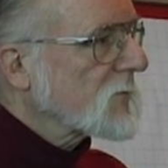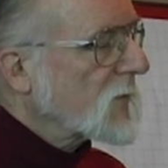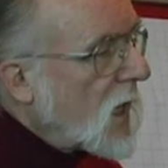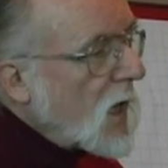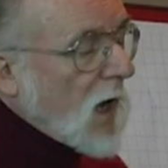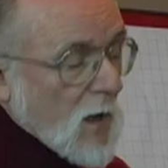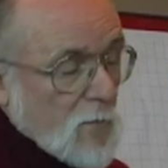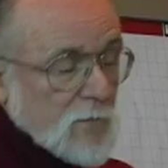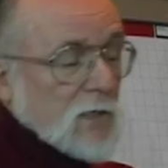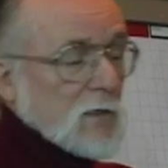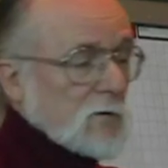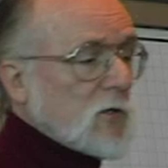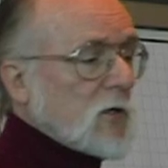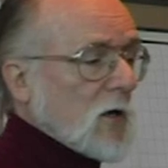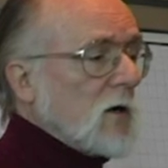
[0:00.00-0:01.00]
Yeah, I
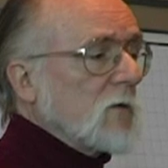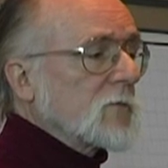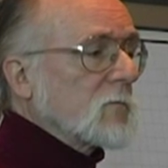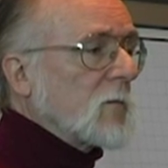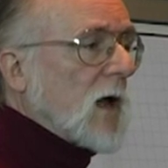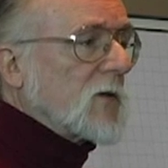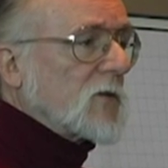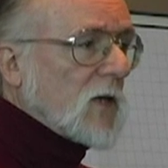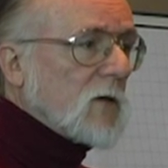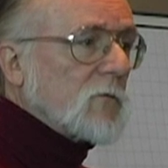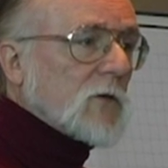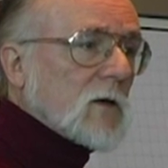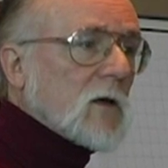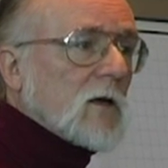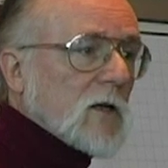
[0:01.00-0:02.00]
mean, you know, I say
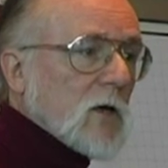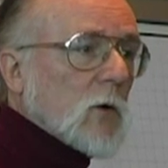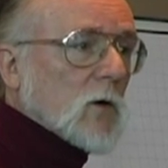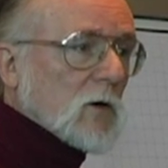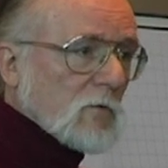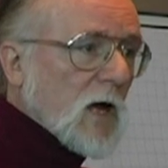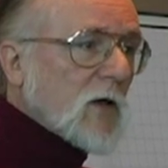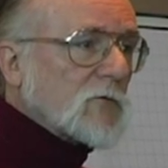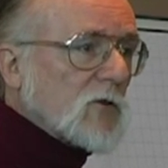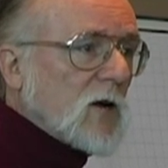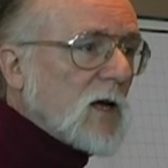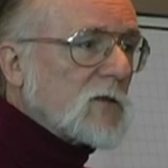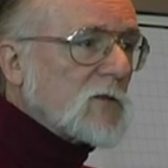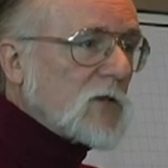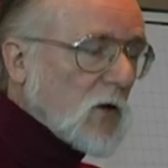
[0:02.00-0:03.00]
if you're going to go to a
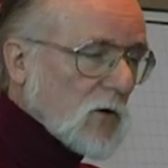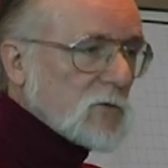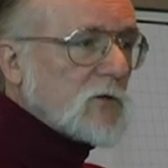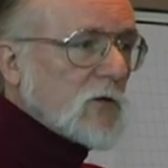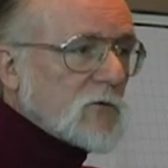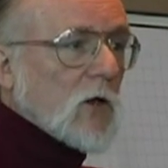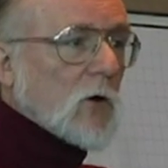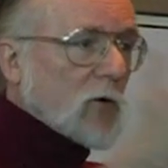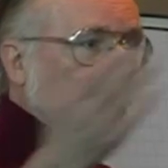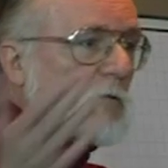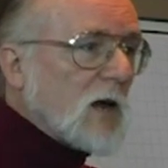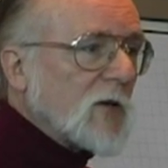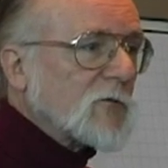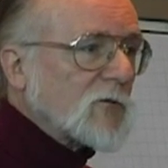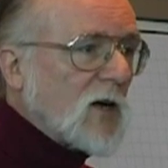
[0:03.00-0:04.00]
restaurant, you don't just go to a
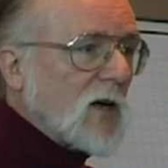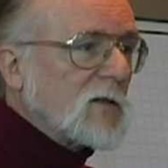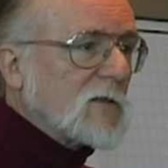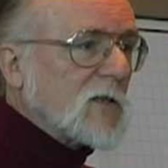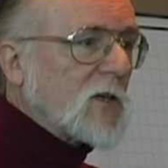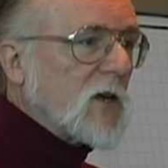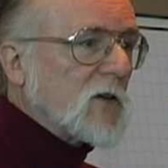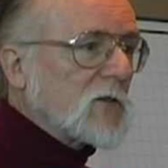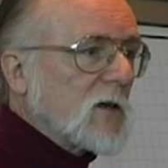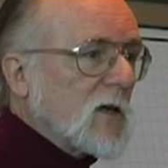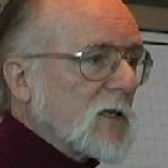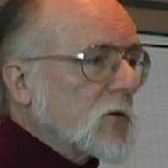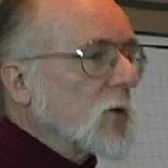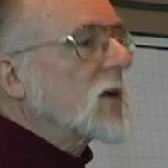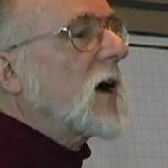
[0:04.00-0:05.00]
restaurant, you go
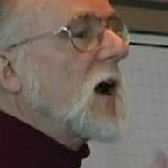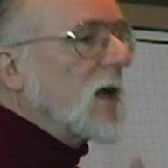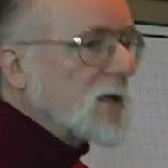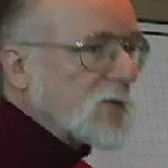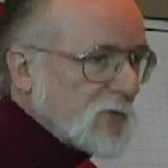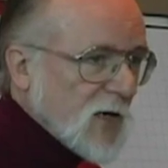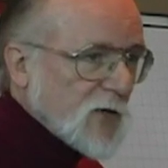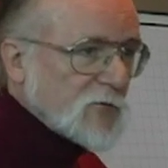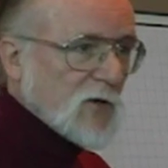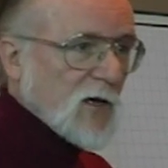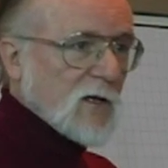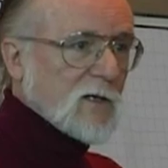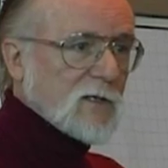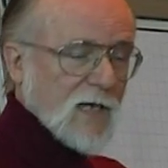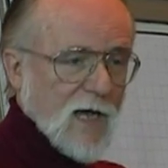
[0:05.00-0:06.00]
to a kind of
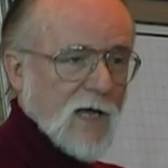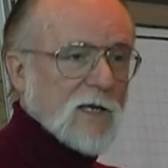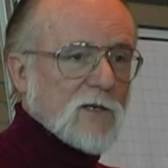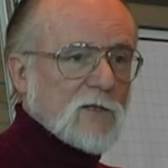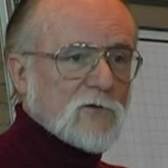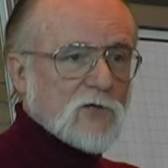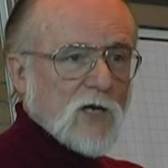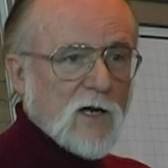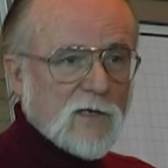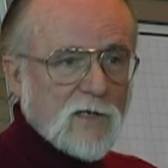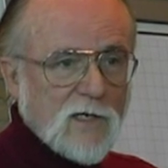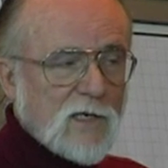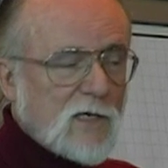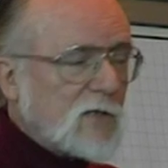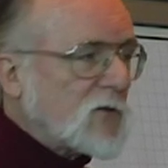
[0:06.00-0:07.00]
restaurant, Italian,
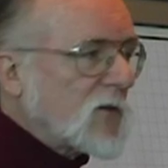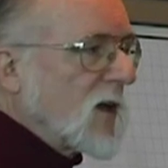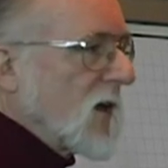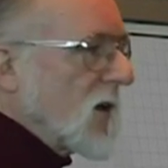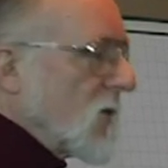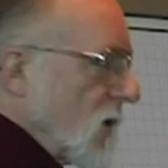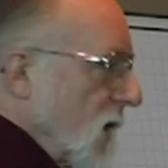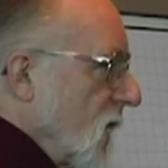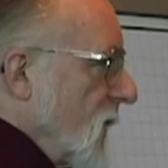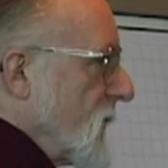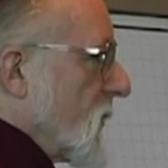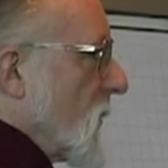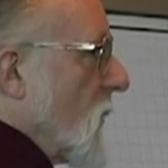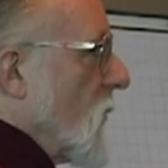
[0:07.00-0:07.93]
Chinese, whatever.